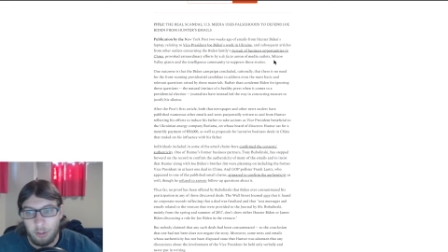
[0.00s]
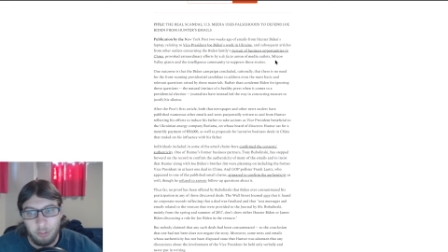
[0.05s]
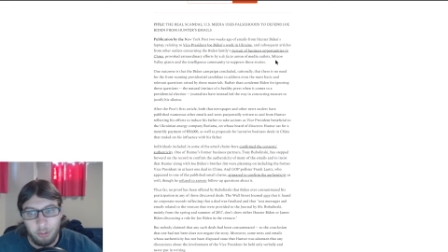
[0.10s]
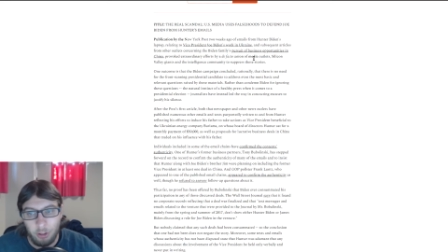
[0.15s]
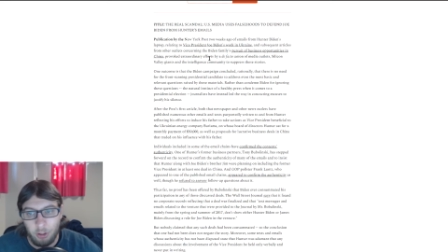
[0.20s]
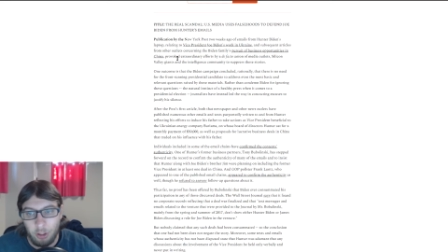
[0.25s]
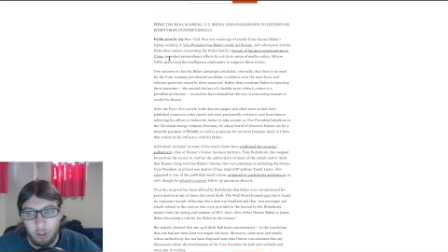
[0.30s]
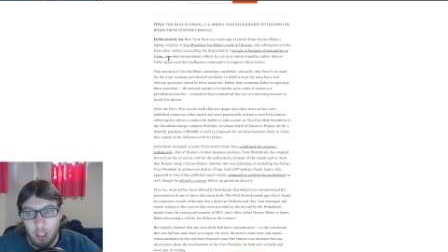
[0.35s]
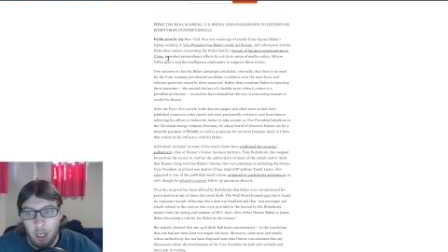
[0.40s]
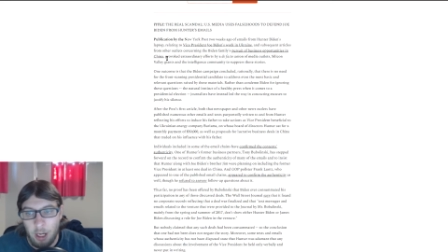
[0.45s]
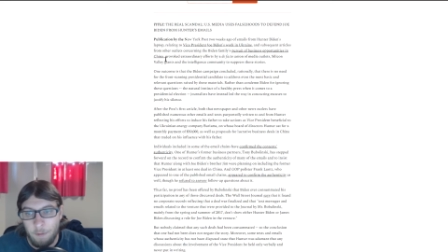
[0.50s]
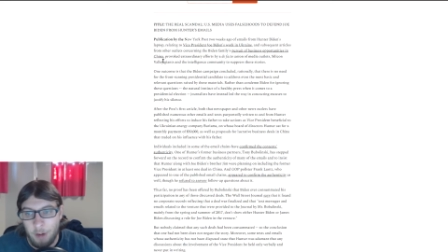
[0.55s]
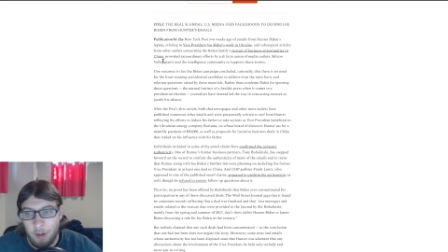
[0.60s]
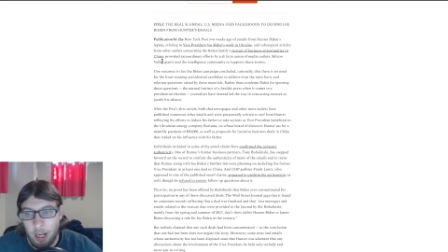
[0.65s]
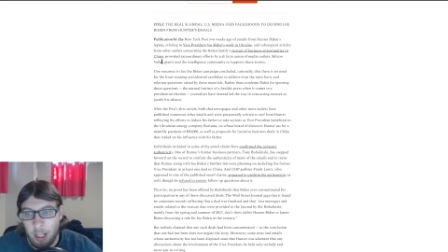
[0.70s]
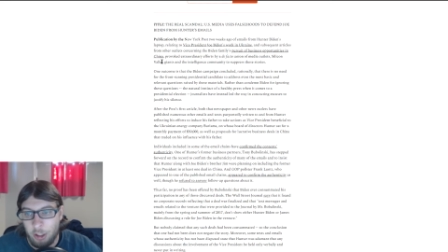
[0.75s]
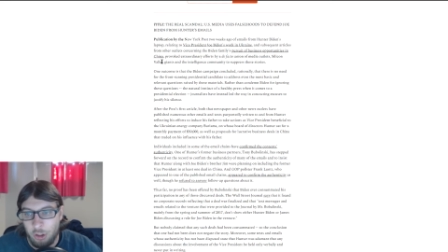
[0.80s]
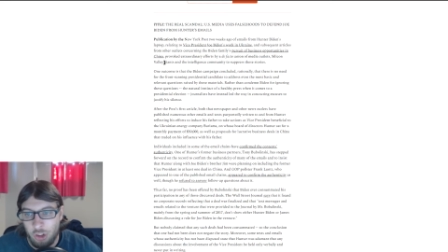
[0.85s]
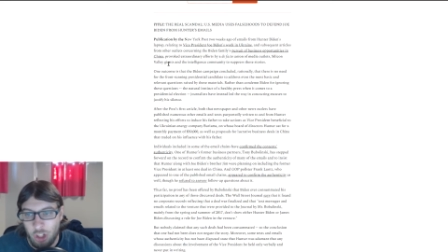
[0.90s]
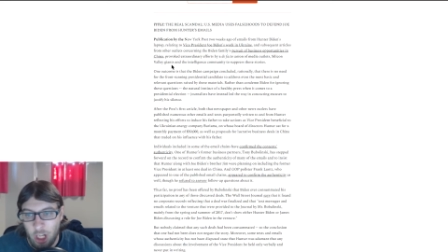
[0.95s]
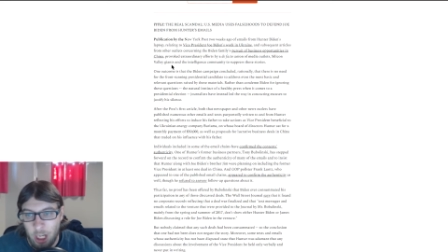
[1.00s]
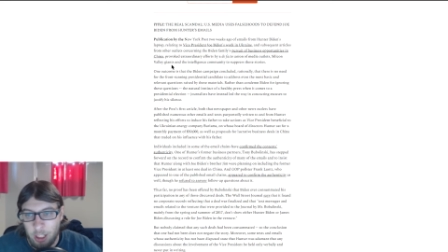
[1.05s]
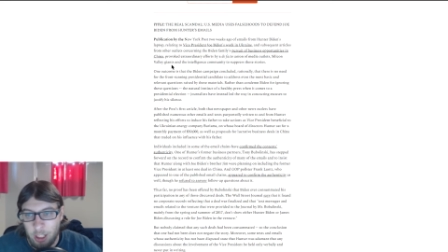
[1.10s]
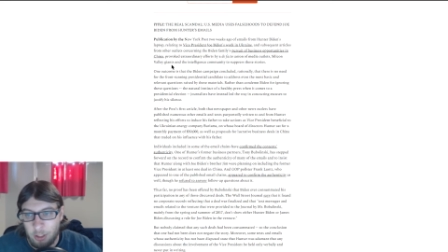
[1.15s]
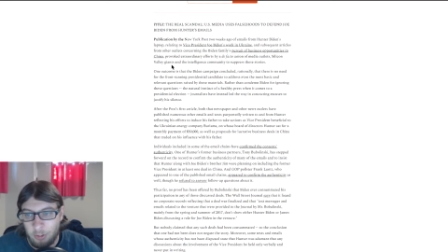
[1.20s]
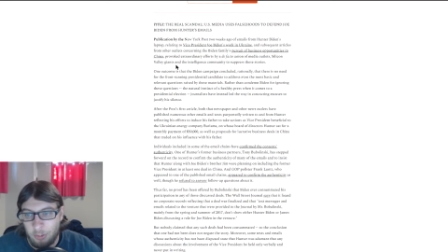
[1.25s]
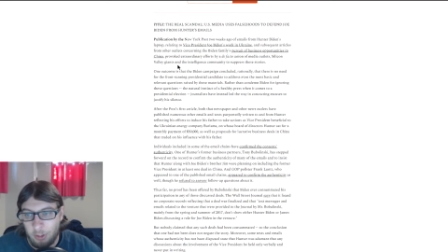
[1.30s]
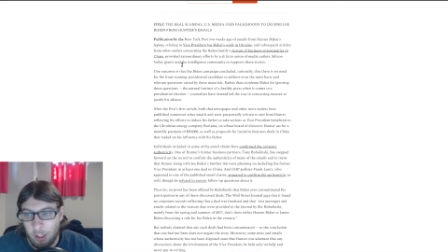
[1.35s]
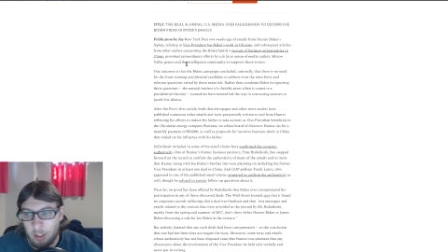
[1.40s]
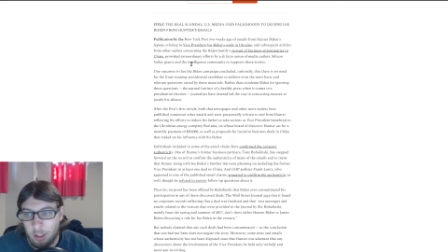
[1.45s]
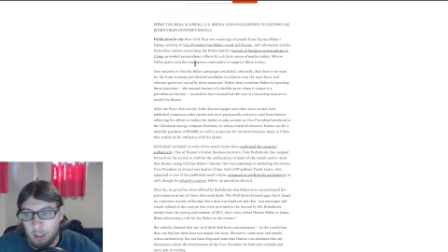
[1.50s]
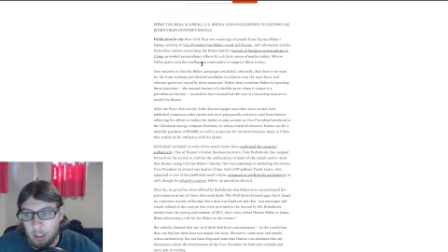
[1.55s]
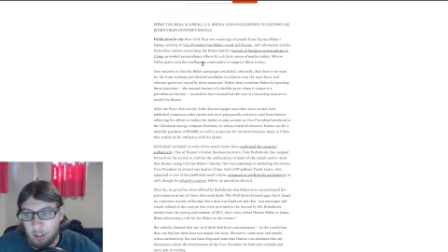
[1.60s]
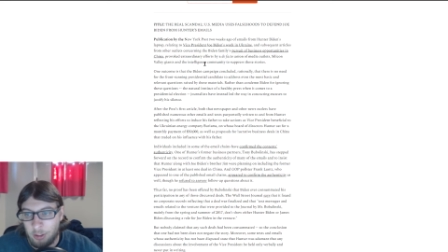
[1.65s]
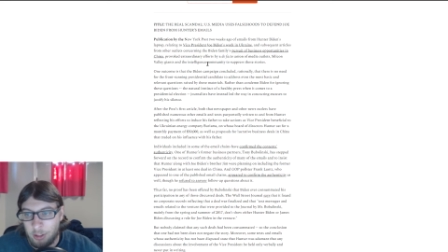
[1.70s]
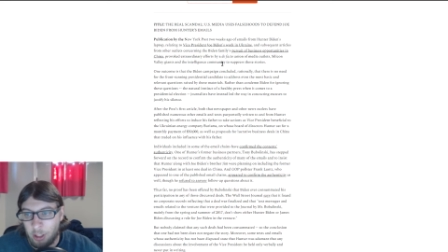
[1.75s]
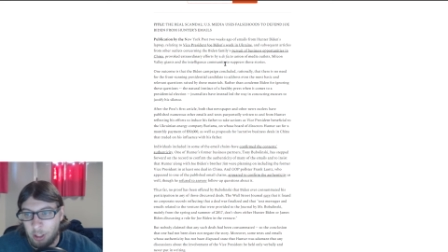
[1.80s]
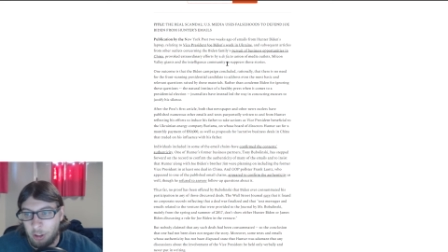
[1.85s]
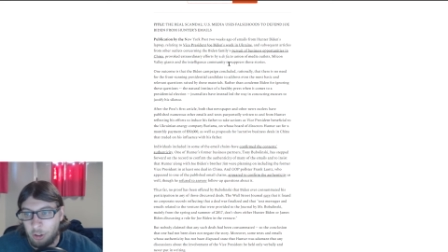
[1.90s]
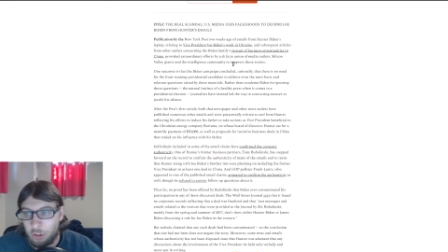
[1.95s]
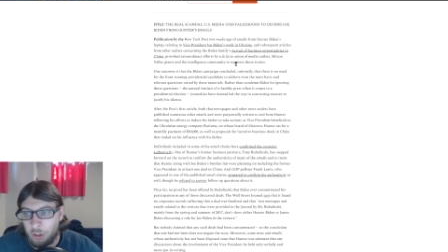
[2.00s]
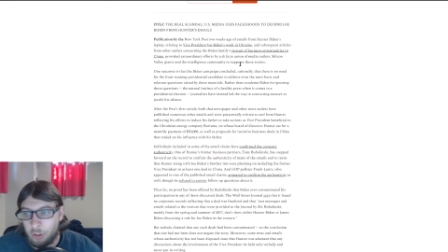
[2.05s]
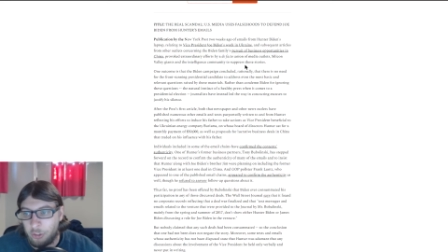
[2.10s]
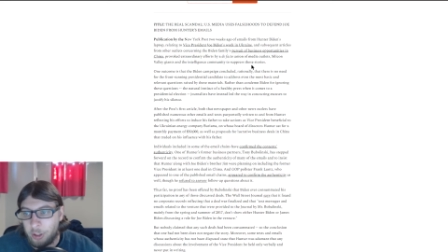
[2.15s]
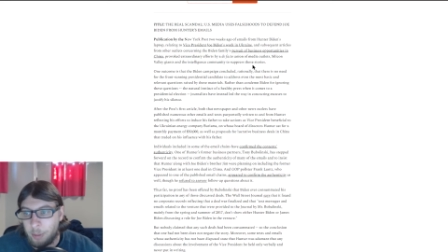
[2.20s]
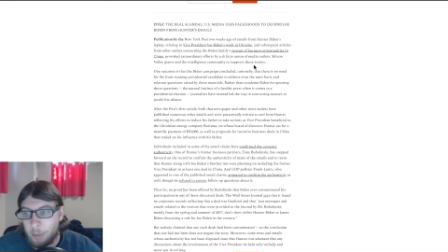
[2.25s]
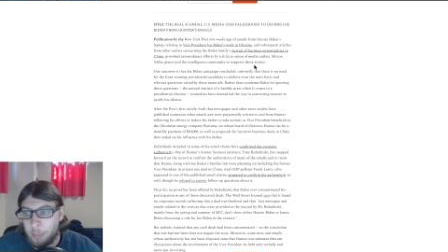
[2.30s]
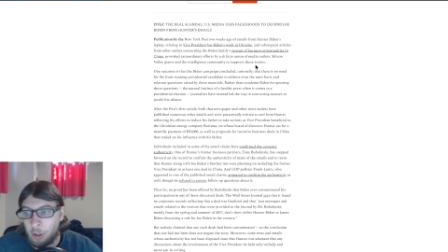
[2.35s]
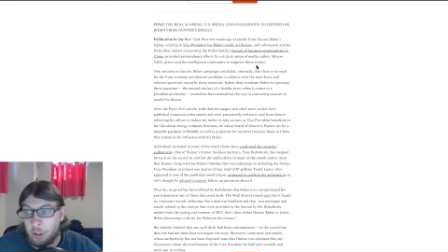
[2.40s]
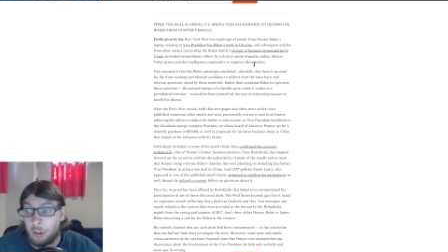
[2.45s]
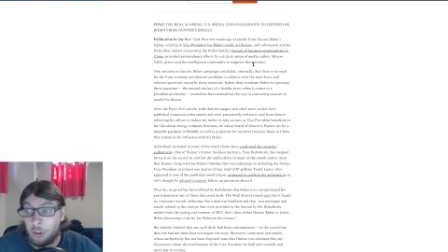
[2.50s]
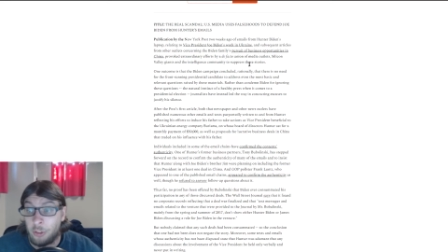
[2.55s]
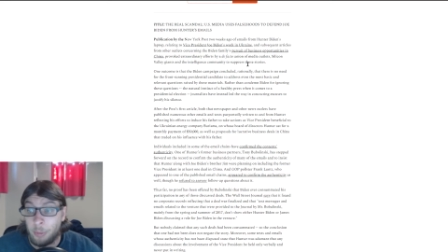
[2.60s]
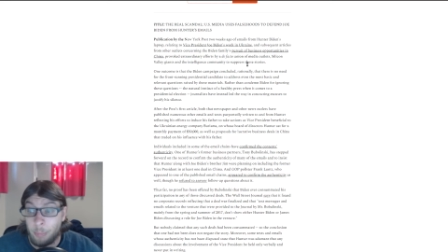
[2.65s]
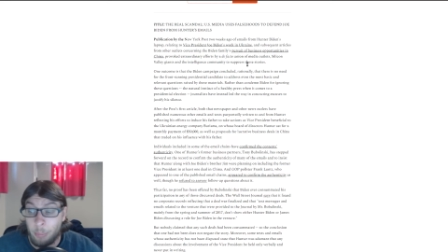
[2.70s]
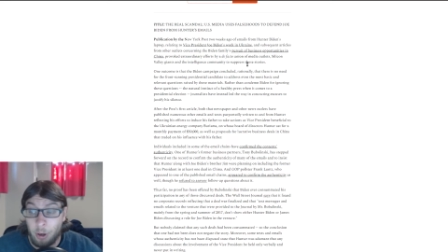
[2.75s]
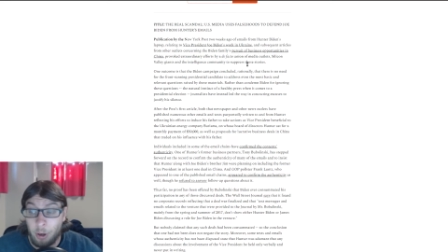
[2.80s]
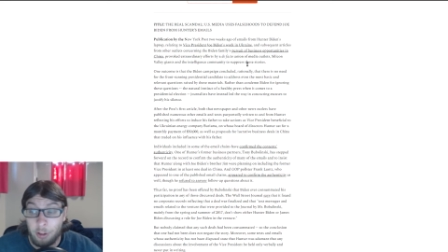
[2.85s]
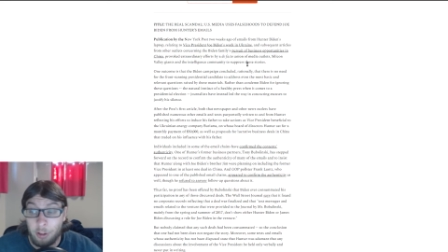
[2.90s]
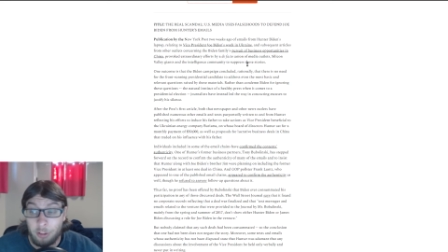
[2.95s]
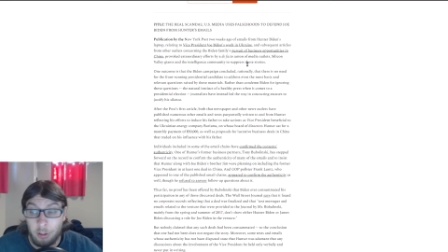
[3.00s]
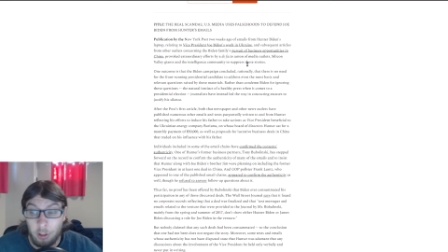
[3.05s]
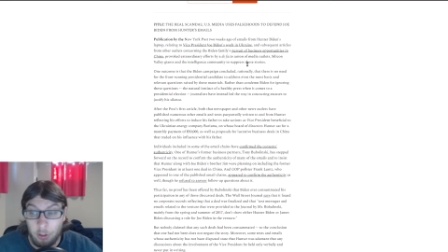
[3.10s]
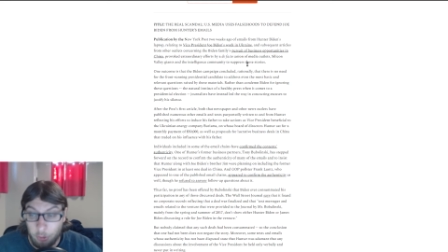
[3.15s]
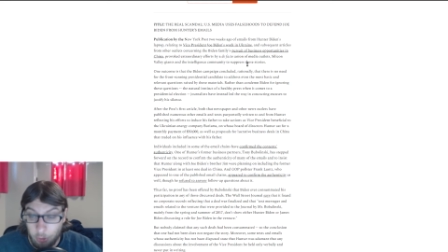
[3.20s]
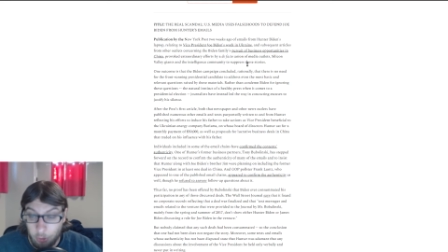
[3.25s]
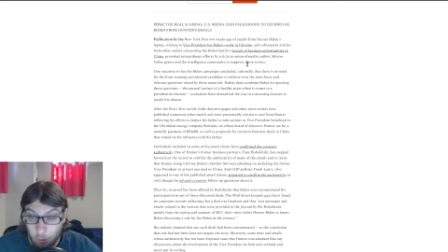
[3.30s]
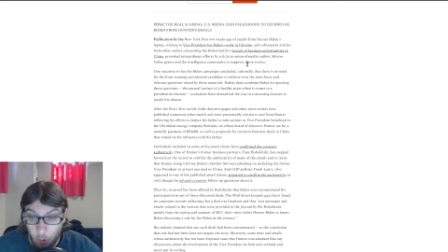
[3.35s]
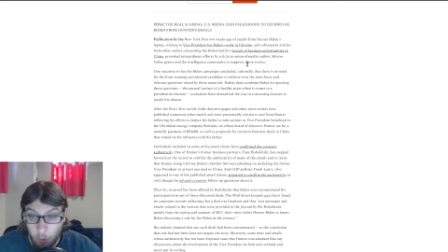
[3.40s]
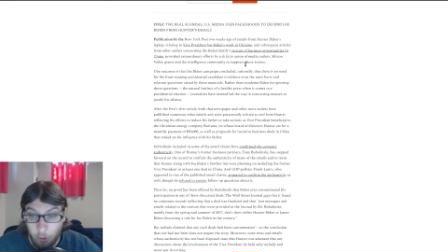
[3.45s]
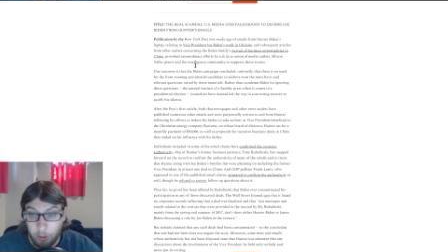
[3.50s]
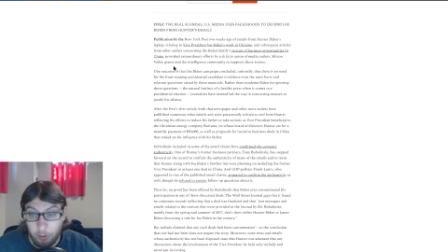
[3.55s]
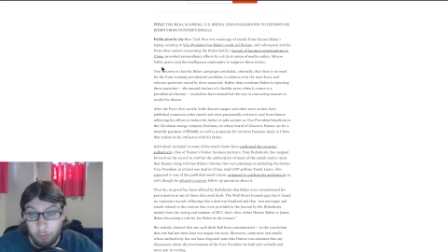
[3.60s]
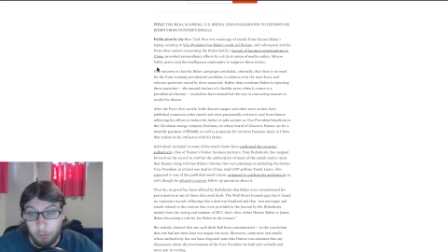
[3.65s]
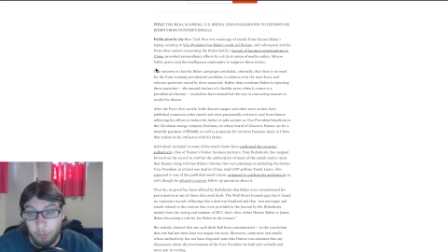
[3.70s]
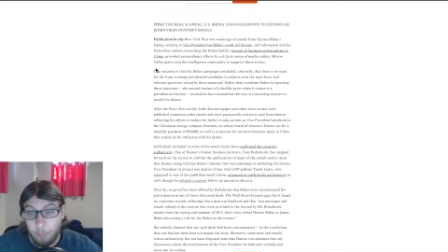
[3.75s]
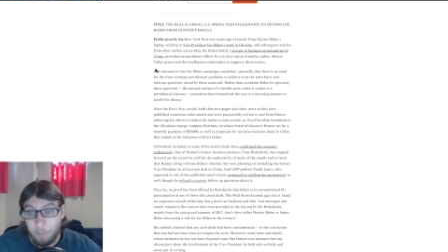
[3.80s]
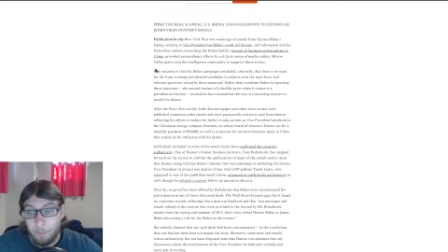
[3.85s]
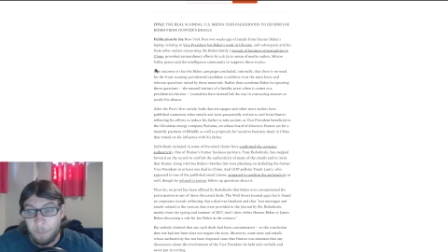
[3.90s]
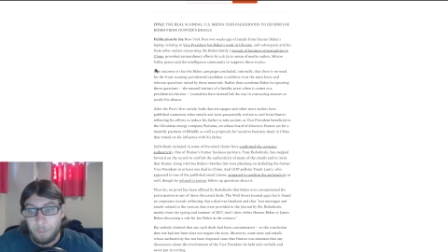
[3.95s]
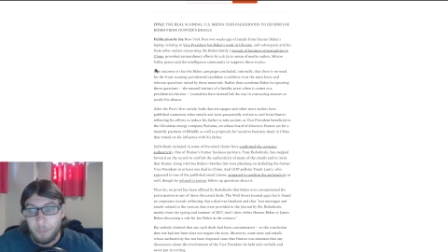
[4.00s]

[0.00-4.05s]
Silicon Valley giants, and the intelligence community to suppress these stories.